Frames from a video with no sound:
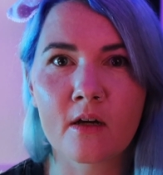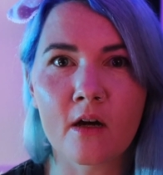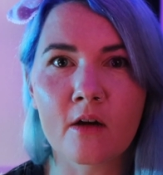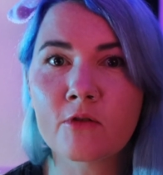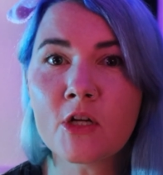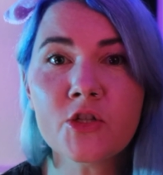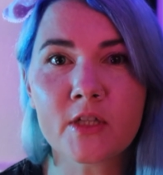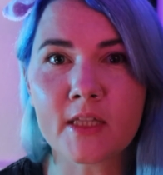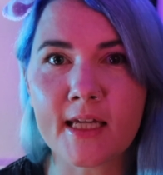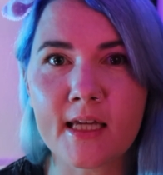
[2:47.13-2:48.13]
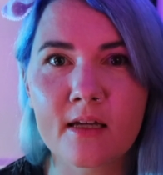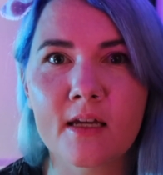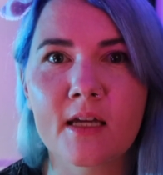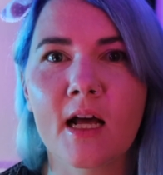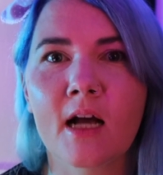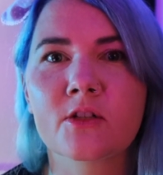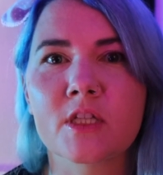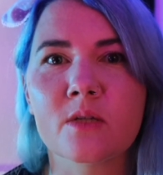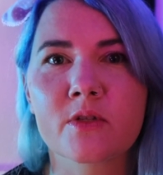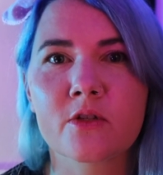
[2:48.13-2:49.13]
Originally, it
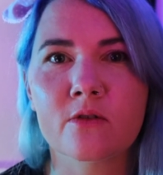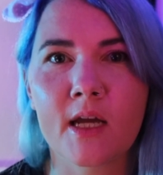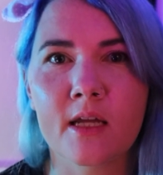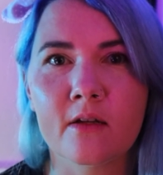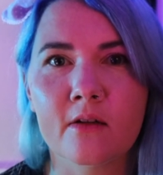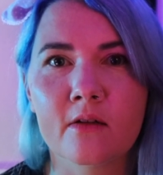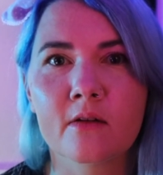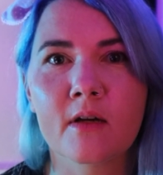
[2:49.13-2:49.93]
actually was created